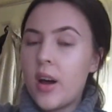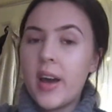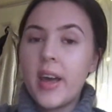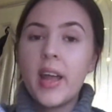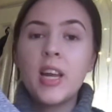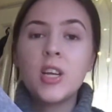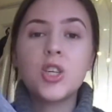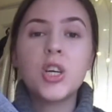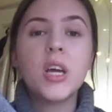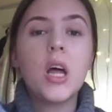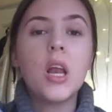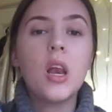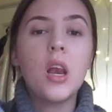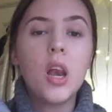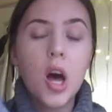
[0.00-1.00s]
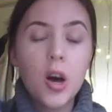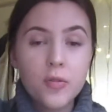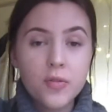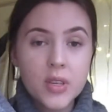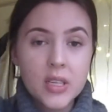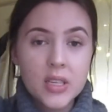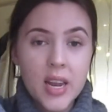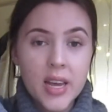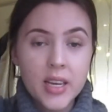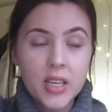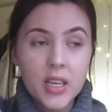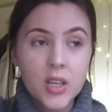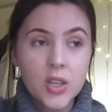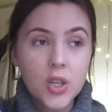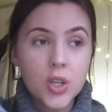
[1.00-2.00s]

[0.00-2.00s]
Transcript: I literally love these leggings